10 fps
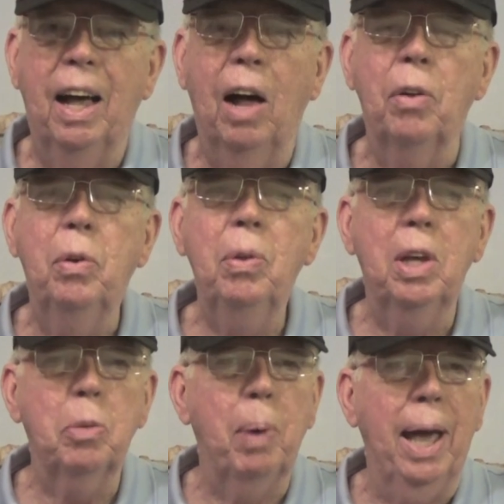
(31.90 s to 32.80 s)
I'll do
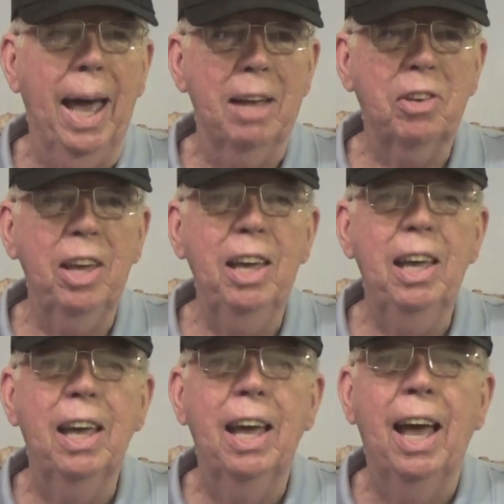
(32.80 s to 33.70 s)
this by
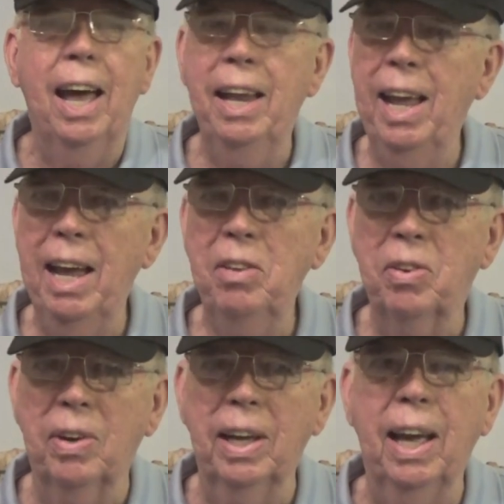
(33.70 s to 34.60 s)
asking and
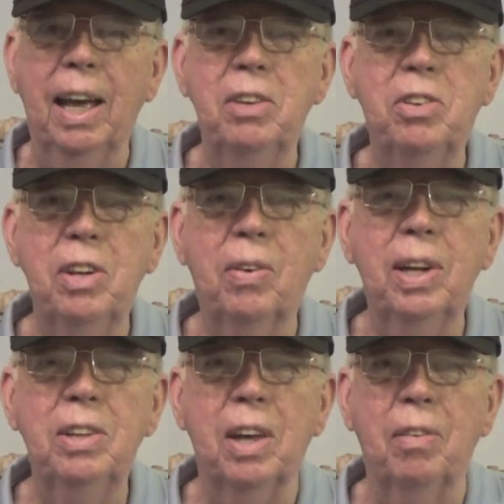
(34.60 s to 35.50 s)
answering a
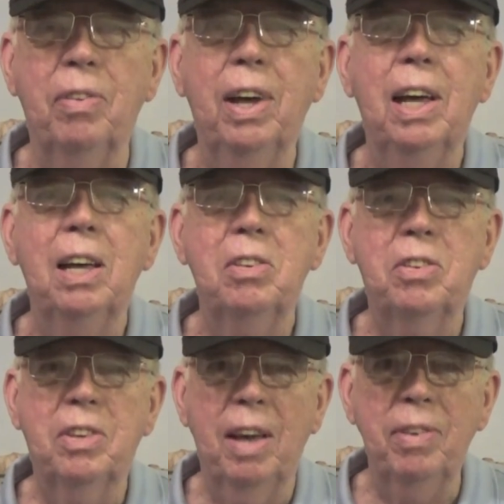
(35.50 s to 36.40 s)
series of
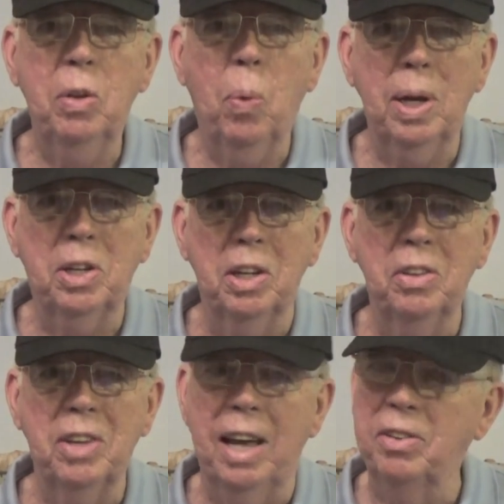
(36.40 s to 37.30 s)
seven
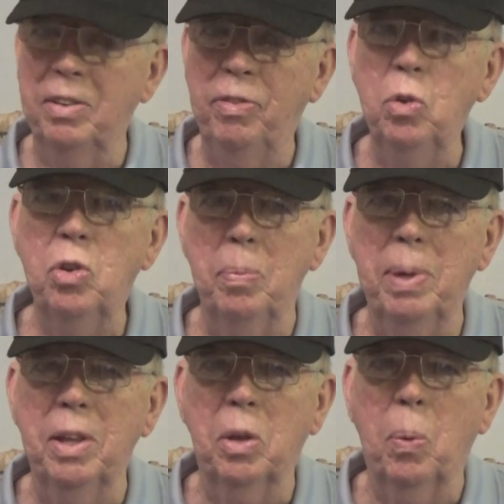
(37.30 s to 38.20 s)
questions as if you
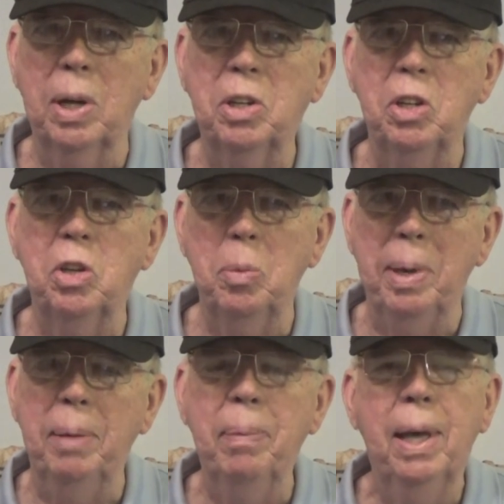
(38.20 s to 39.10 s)
submitted the questions to
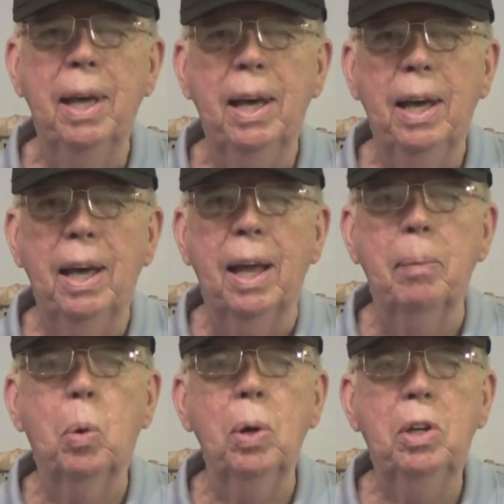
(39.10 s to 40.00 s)
me. And
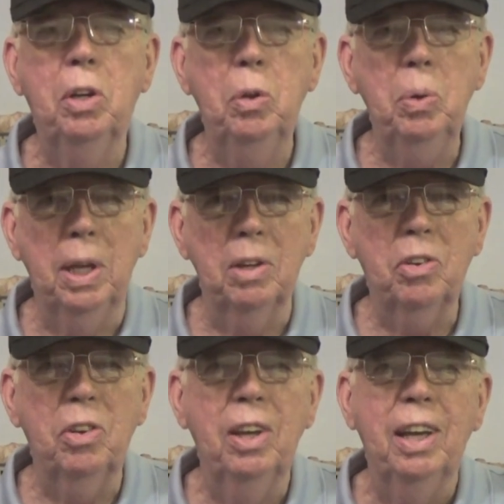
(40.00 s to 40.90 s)
I'm going to do
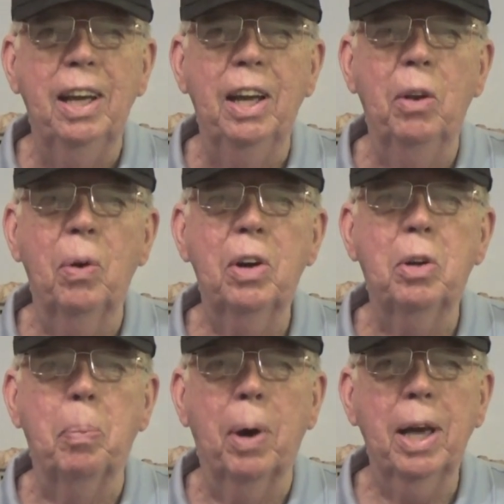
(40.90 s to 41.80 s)
this in order
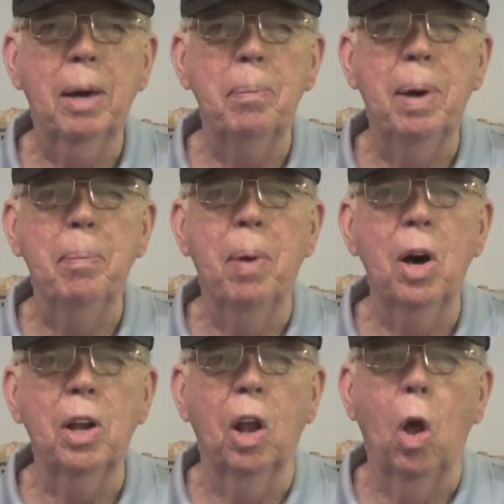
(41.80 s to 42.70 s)
to break up my
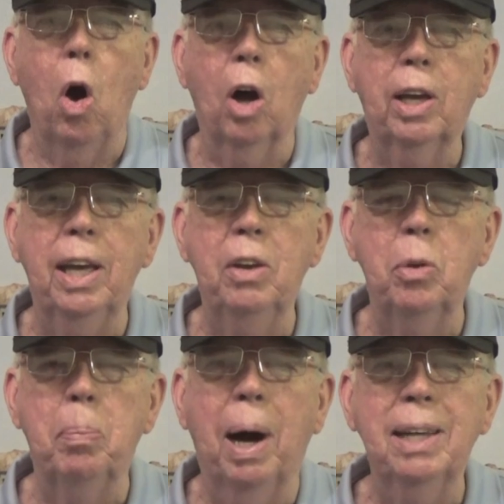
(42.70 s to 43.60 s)
monologue
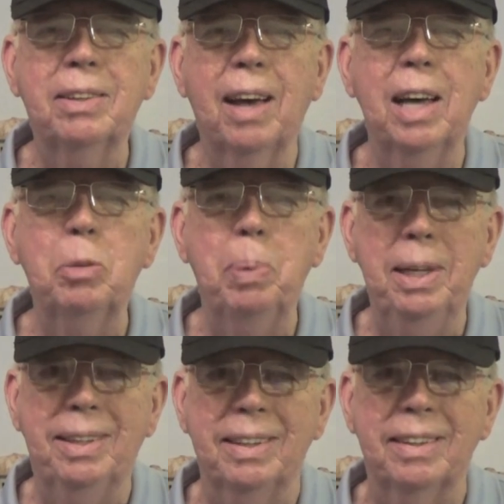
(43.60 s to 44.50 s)
into bite-sized
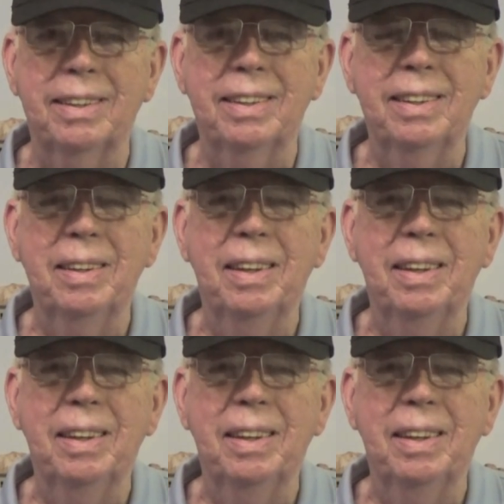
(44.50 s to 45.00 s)
pieces.